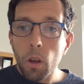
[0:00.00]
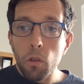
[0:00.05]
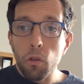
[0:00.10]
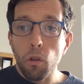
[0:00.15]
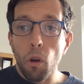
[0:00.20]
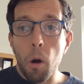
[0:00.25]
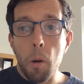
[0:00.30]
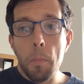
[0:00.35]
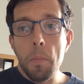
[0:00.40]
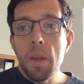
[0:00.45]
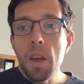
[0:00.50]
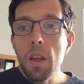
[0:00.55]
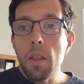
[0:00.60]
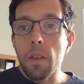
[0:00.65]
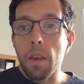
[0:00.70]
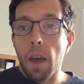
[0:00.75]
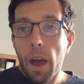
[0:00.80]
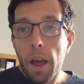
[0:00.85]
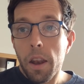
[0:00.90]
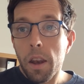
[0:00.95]
So
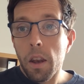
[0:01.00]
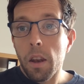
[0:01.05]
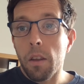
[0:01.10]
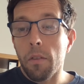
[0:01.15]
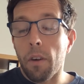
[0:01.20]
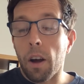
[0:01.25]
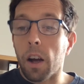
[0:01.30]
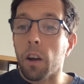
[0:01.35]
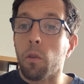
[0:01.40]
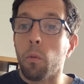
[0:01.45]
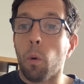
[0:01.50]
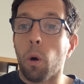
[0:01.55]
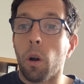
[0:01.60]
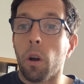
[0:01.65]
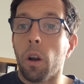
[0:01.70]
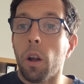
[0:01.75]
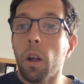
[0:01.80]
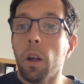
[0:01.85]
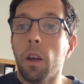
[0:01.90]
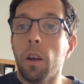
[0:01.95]
the end of Act
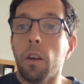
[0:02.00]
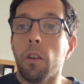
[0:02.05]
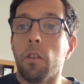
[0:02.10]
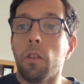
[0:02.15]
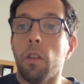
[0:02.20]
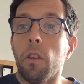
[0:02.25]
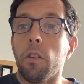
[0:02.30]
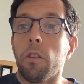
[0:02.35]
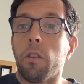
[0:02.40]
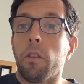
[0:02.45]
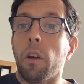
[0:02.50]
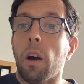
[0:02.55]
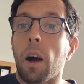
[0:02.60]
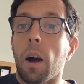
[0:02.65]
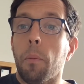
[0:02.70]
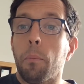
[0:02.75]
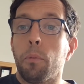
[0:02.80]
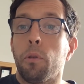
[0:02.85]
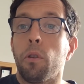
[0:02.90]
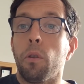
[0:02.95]
1 is this
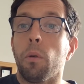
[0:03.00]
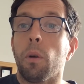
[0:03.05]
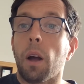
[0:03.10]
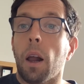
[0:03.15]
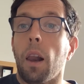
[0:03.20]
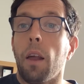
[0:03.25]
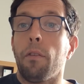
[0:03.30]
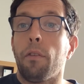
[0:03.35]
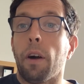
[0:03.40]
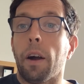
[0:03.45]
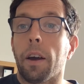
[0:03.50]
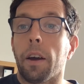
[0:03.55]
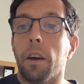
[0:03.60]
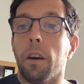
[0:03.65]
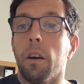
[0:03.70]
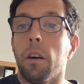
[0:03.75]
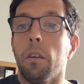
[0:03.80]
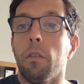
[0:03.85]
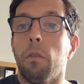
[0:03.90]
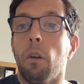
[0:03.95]
absolute
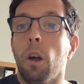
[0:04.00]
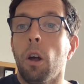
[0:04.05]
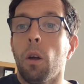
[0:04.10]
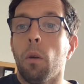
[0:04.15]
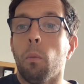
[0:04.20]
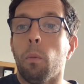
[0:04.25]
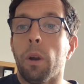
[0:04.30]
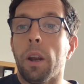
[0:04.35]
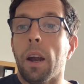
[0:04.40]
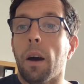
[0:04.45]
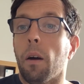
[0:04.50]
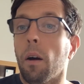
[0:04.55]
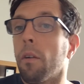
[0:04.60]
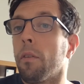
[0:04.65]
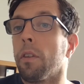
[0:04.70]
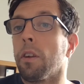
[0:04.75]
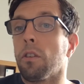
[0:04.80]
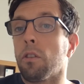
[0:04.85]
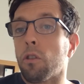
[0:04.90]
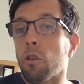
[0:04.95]
cliffhanger of, we now have
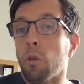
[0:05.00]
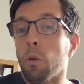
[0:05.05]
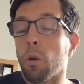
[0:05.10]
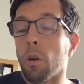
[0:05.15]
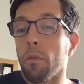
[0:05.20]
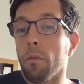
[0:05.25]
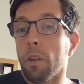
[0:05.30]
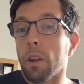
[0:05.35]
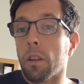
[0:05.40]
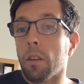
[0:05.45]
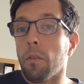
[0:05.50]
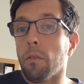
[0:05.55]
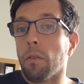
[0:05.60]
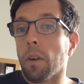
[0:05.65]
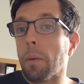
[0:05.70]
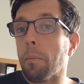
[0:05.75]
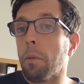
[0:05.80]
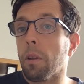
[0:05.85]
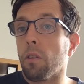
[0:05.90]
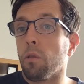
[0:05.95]
these two conflicting
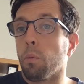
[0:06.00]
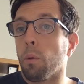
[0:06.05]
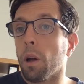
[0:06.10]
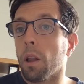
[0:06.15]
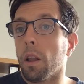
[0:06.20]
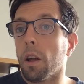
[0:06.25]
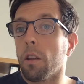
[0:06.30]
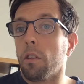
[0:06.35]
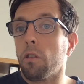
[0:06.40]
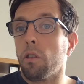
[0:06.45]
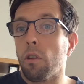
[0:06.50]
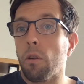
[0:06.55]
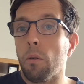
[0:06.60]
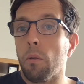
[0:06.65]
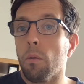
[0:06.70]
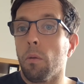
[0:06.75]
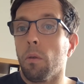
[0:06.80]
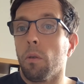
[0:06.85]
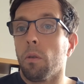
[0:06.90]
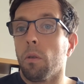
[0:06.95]
families where their
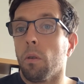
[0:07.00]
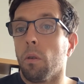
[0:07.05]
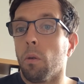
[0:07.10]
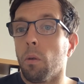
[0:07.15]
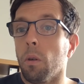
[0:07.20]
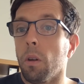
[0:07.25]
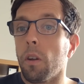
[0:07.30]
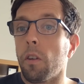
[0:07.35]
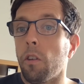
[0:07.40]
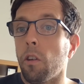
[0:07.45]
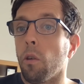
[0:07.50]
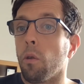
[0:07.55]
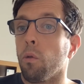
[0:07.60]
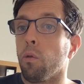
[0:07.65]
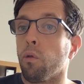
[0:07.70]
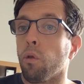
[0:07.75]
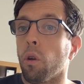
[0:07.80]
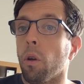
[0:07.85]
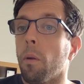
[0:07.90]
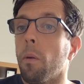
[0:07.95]
two only
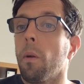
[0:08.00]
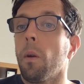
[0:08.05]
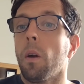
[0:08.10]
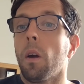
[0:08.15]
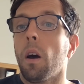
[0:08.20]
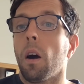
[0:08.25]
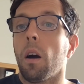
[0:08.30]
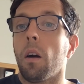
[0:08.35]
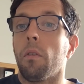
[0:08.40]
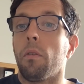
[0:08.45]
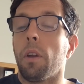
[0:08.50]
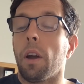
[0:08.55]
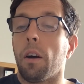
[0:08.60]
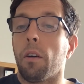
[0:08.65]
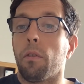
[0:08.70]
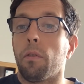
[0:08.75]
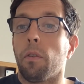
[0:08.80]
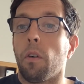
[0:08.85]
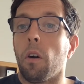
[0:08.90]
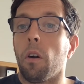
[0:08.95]
children have now
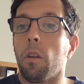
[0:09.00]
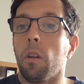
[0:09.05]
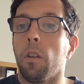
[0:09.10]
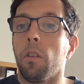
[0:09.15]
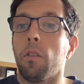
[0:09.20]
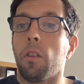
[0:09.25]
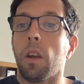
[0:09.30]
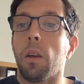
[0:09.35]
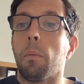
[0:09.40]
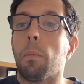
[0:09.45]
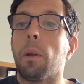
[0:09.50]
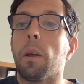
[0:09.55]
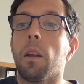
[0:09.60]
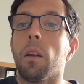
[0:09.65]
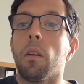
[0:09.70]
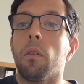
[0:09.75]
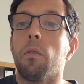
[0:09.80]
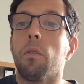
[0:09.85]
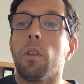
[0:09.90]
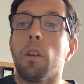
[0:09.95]
fallen deeply
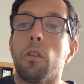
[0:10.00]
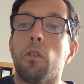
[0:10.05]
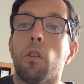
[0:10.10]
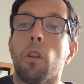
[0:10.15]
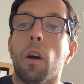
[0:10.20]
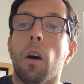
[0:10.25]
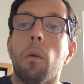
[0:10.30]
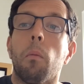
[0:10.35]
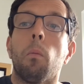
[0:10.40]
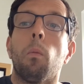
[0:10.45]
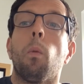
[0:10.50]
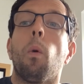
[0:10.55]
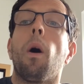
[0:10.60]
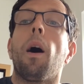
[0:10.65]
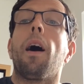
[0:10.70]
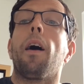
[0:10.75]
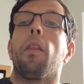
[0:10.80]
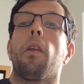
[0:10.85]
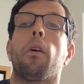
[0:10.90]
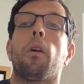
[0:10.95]
in love with each other, and
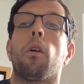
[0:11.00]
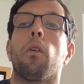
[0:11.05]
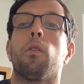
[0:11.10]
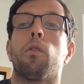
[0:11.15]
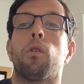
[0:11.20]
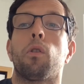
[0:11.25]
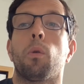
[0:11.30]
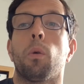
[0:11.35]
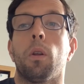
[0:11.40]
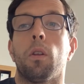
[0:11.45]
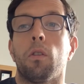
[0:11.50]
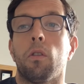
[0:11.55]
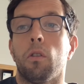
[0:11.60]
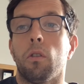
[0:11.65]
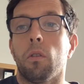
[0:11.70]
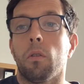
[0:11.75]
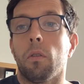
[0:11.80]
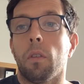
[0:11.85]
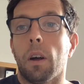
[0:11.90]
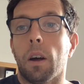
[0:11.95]
what are the consequences
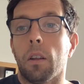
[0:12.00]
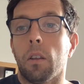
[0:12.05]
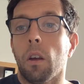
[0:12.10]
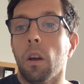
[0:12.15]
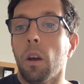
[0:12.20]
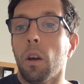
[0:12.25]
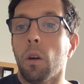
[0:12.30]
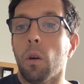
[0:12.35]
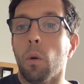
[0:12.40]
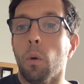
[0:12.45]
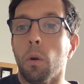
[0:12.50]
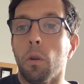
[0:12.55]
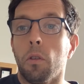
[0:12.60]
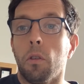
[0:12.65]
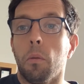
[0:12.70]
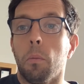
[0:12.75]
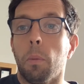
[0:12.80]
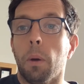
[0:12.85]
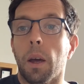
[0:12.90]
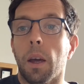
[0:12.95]
of that going
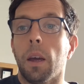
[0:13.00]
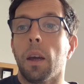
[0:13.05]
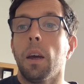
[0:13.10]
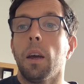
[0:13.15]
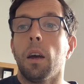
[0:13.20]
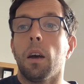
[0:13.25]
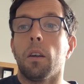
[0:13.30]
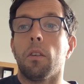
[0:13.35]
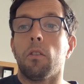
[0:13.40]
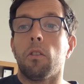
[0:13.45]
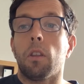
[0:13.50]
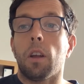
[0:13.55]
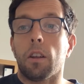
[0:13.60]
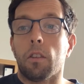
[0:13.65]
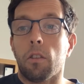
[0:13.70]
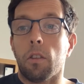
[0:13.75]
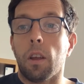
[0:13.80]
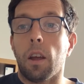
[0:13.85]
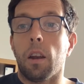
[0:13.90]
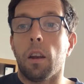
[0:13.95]
to be? And
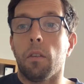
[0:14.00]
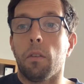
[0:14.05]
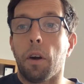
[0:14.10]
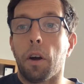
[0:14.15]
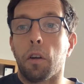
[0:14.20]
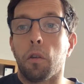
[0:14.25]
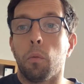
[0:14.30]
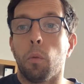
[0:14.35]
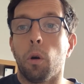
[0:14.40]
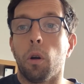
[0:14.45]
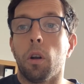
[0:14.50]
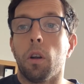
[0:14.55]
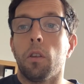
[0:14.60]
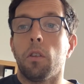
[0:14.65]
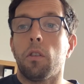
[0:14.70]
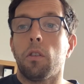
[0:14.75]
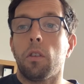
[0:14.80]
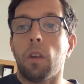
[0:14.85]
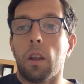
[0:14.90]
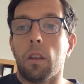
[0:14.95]
that's the end of Act 1,
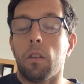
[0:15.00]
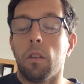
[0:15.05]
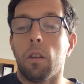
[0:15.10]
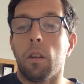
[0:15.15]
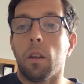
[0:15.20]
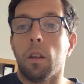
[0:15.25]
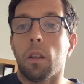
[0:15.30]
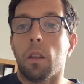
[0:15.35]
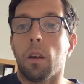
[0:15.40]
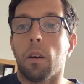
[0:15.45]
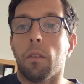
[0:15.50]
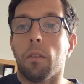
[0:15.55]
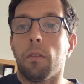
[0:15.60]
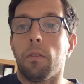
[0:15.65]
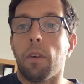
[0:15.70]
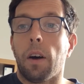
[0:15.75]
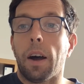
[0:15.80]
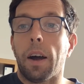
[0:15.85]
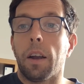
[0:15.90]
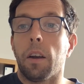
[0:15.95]
set it that
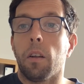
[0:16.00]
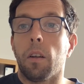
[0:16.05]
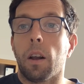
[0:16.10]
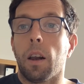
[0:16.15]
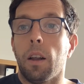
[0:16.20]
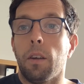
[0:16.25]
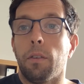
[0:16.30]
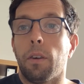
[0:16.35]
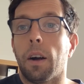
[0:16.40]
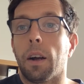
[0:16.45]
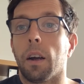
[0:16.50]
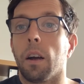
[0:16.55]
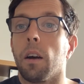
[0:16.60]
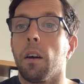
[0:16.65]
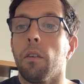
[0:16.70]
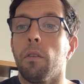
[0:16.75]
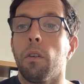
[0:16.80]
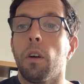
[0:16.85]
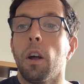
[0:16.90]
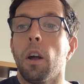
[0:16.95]
final cliffhanger
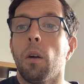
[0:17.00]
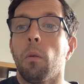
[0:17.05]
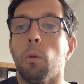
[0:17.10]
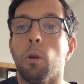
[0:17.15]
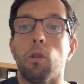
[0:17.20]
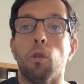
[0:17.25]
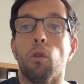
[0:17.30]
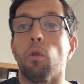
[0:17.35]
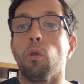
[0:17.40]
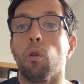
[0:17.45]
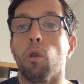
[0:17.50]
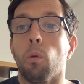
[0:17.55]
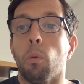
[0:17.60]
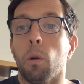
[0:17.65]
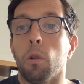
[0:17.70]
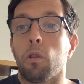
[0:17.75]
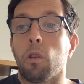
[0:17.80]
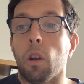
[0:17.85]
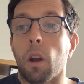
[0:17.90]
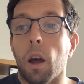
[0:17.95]
of, we don't know
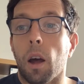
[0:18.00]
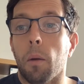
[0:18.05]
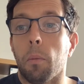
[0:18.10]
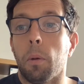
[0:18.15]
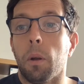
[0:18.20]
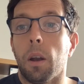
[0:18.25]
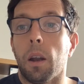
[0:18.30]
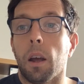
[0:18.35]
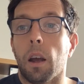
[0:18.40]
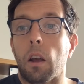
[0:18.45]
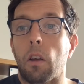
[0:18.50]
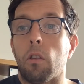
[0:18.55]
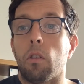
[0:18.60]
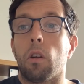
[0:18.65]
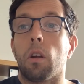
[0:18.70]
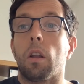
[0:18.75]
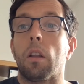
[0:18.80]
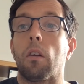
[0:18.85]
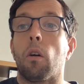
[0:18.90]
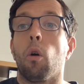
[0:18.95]
what's going to happen next,
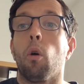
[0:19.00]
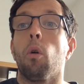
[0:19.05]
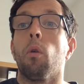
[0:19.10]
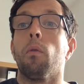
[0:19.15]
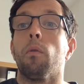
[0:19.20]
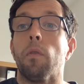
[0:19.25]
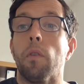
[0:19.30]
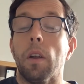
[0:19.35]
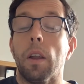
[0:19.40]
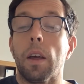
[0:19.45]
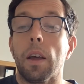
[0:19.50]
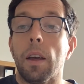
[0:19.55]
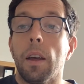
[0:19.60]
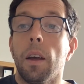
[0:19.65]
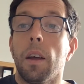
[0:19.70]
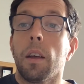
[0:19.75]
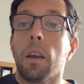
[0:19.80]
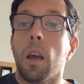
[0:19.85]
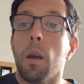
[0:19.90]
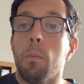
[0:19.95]
and hopefully
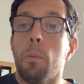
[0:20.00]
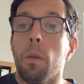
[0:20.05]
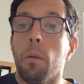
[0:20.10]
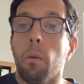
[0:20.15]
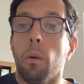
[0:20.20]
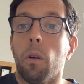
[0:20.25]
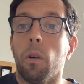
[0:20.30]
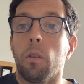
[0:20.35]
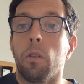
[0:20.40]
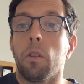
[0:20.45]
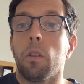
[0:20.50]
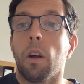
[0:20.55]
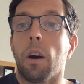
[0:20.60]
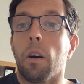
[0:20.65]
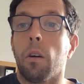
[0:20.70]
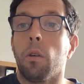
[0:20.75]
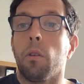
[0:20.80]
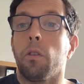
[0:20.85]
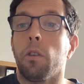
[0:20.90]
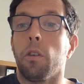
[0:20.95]
keeping the
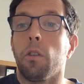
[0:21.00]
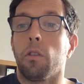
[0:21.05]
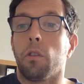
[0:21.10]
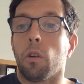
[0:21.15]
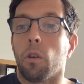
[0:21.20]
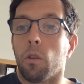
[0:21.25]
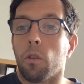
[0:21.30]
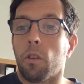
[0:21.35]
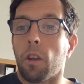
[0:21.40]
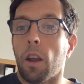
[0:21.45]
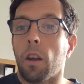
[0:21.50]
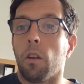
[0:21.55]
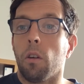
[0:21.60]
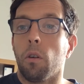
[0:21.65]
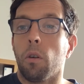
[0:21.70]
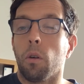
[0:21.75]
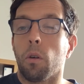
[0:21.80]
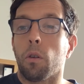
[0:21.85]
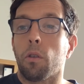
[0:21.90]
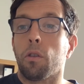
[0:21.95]
audience on
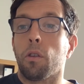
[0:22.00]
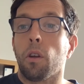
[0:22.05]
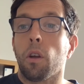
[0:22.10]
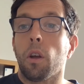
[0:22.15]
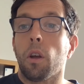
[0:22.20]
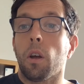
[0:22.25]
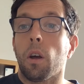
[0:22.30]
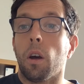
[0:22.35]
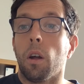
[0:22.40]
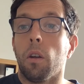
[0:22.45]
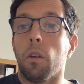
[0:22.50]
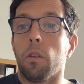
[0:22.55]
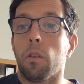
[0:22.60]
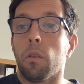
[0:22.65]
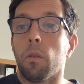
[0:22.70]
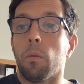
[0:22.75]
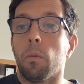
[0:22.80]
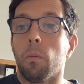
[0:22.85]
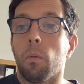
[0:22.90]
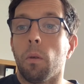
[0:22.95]
tenterhooks and
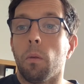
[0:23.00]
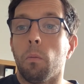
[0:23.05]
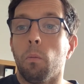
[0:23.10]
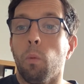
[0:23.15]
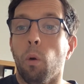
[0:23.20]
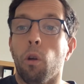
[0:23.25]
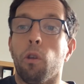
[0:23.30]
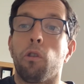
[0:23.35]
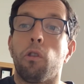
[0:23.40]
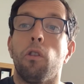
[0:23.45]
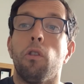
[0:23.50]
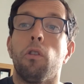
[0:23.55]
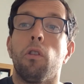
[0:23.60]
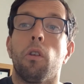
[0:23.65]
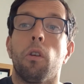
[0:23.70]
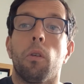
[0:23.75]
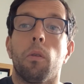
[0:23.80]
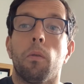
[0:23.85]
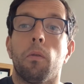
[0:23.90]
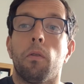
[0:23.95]
wanting
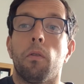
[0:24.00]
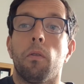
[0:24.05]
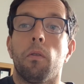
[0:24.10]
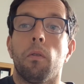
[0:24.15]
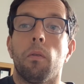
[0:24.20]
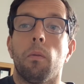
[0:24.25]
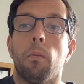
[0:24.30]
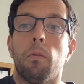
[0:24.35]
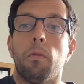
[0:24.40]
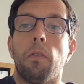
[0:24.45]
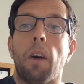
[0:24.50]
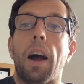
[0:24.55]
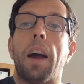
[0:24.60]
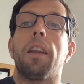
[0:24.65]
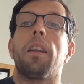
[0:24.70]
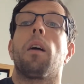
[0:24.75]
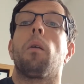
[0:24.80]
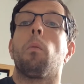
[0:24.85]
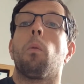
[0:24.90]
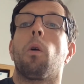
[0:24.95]
to
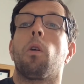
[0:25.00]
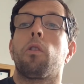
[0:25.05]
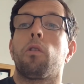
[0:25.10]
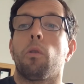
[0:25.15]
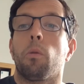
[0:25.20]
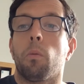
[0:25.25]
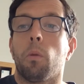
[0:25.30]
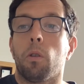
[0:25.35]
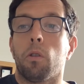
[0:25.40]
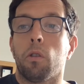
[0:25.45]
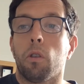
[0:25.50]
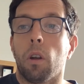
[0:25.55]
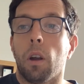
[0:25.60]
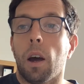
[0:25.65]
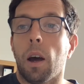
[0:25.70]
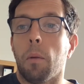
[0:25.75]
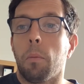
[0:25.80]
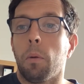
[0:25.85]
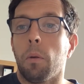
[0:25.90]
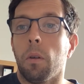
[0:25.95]
find out what's going to
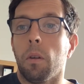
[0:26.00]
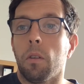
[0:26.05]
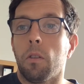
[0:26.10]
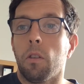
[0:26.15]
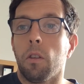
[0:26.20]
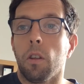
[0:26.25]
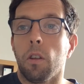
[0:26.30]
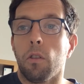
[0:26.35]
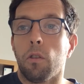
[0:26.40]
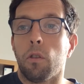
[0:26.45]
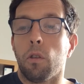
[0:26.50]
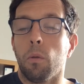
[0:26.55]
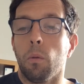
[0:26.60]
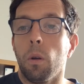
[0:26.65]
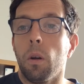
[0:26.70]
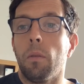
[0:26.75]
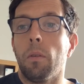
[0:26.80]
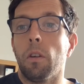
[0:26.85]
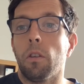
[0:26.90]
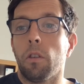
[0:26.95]
happen to these two
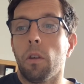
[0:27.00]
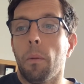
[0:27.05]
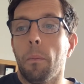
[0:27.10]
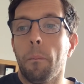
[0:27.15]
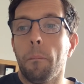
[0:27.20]
lovers.